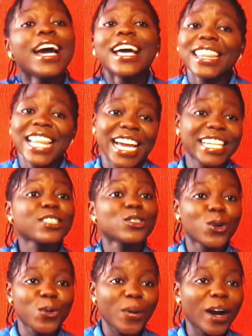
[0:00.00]
like
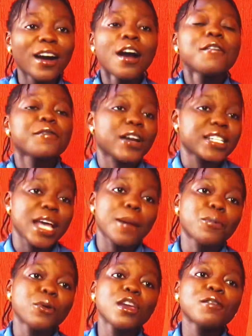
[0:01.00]
Yoruba. For
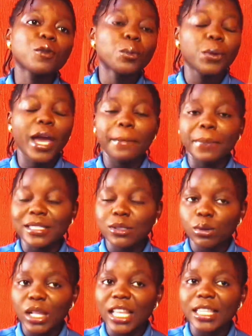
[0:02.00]
example, if you bear a
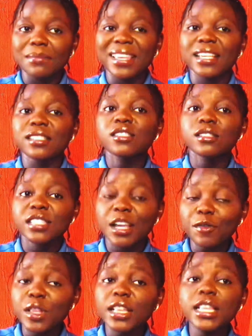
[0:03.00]
particular name, there is
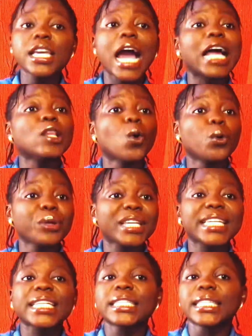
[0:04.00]
definitely an
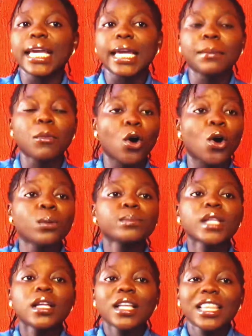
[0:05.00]
Oriki name or
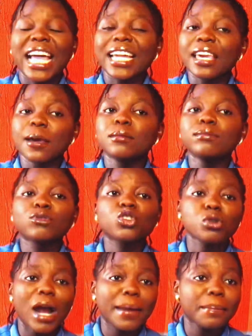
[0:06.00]
like a
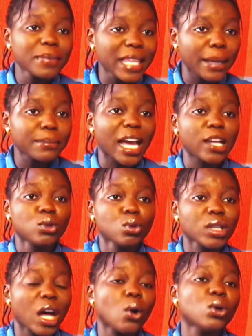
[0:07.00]
tribe name that you know
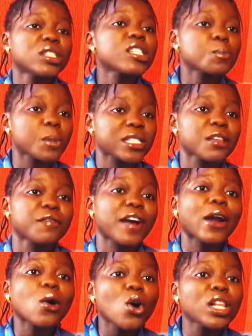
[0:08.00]
that, oh, this person, if I
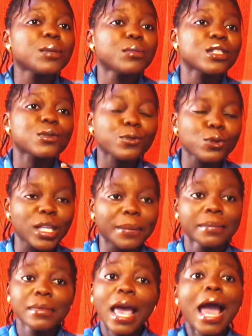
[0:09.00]
call him his full name,
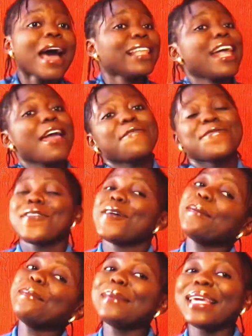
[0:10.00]
like for
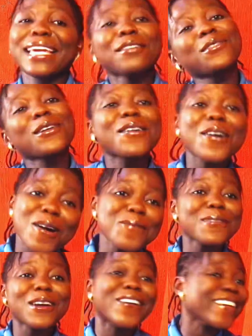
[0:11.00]
me, if you call
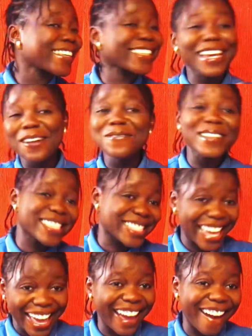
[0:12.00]
me
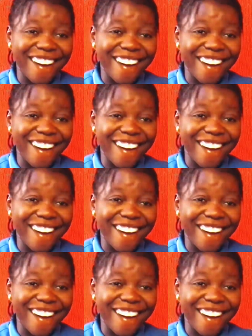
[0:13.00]
Okiemute,